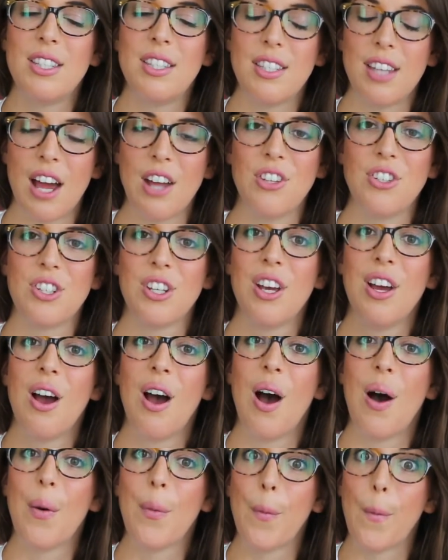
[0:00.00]
such
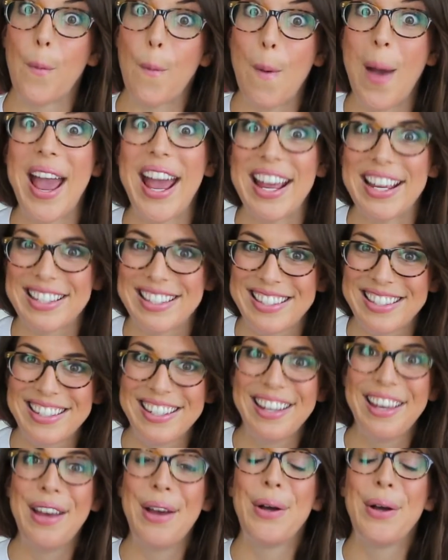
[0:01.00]
a waste.